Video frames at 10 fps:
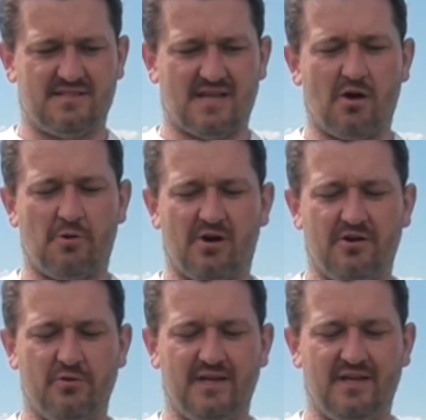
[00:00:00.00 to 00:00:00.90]
how
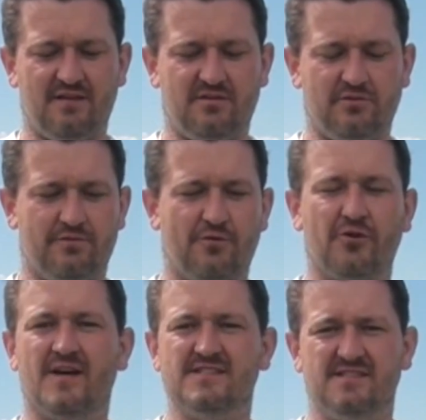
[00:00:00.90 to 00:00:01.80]
hard do we need to
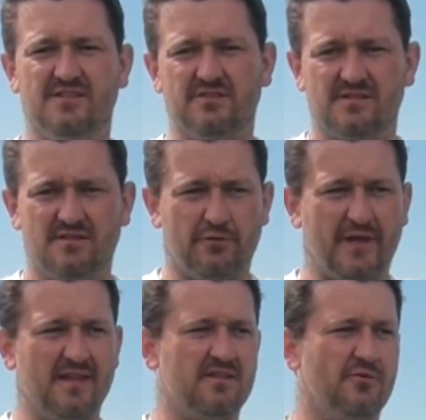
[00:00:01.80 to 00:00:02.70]
fertilize these yields. If we
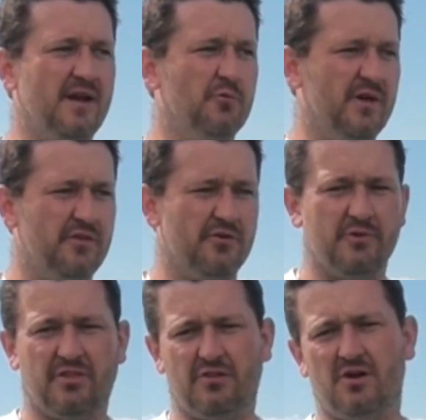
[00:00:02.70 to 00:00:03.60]
get the right weather
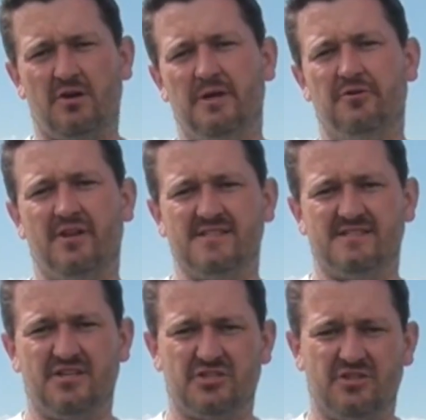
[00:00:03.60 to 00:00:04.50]
with a lot of
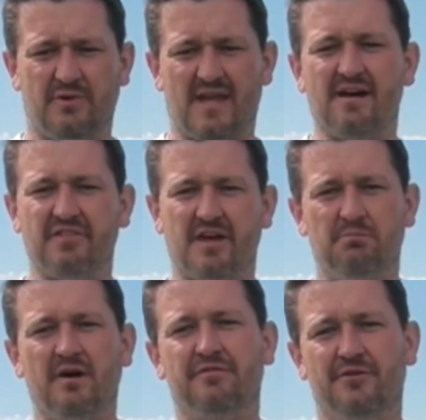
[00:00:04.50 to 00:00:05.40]
mineralization, we have
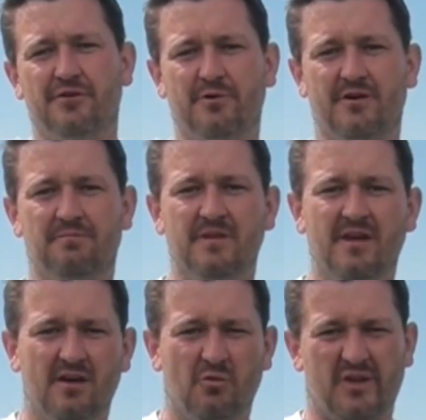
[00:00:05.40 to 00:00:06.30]
that buffer where
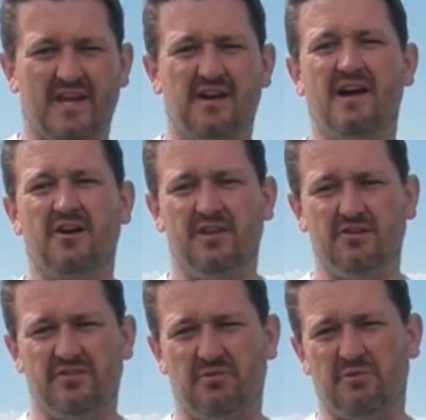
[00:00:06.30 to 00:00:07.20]
we'll get higher
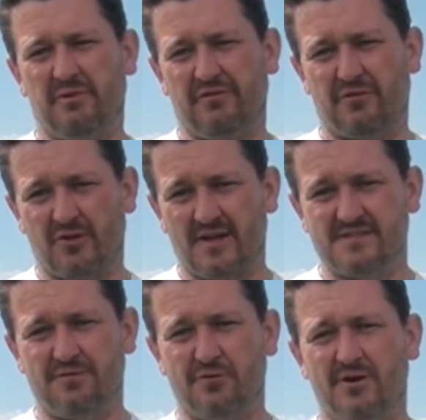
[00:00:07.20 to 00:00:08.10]
yields than what we
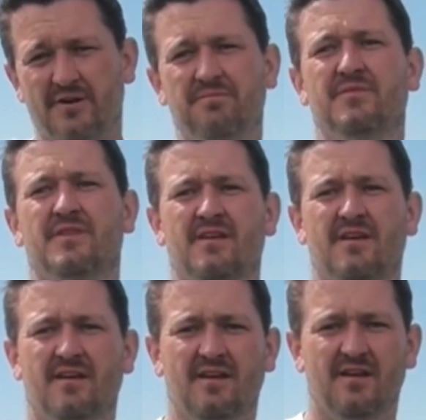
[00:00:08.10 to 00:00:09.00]
fertilized for.
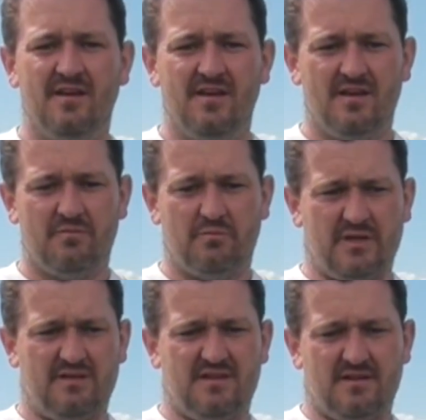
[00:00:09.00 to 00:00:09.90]

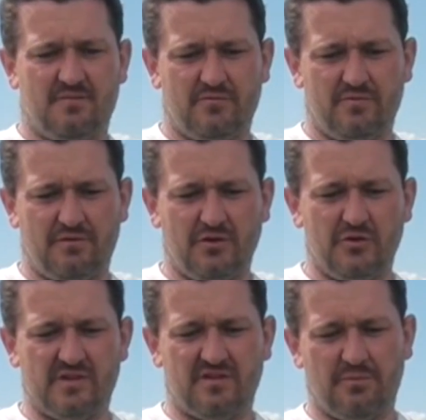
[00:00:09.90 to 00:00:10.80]
But if you
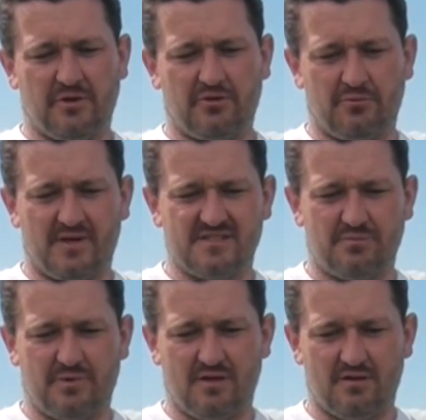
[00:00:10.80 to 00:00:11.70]
use the typical
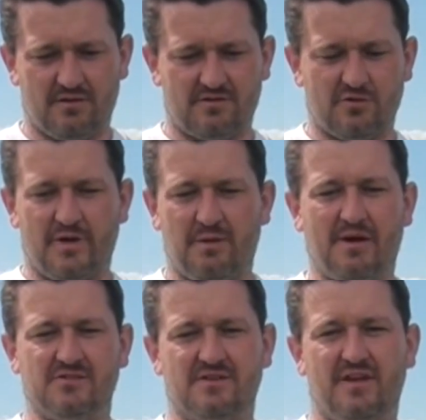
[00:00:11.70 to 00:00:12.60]
recipe, so many
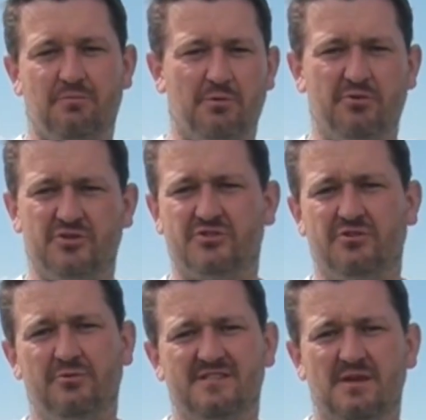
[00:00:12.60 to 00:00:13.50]
pounds of N per
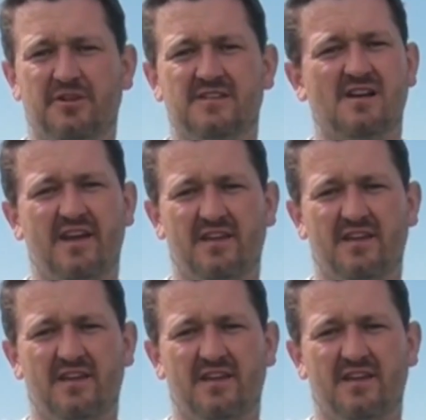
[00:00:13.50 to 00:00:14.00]
bushel, with some of these high